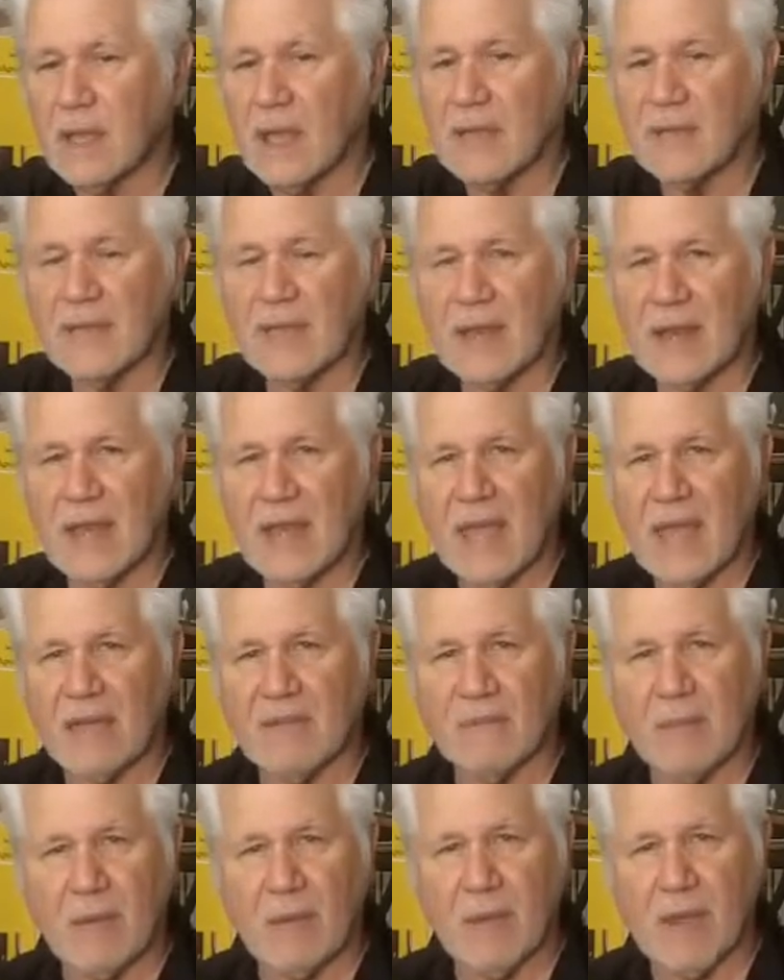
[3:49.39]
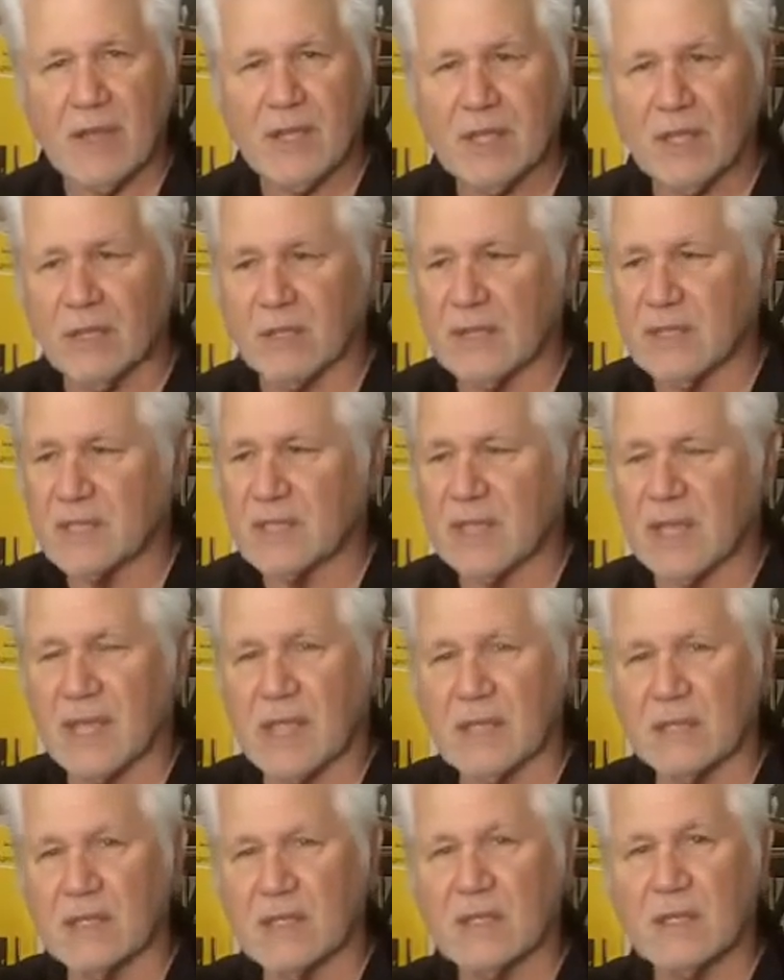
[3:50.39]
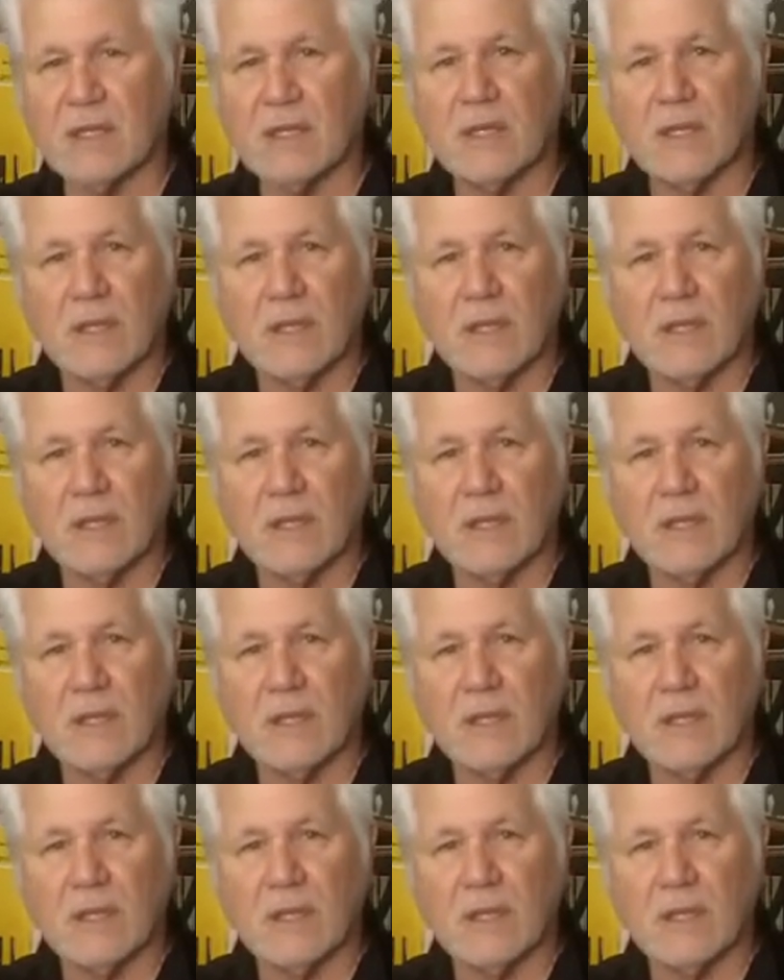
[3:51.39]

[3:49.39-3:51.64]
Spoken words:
and then I have my ratio. Let's say it's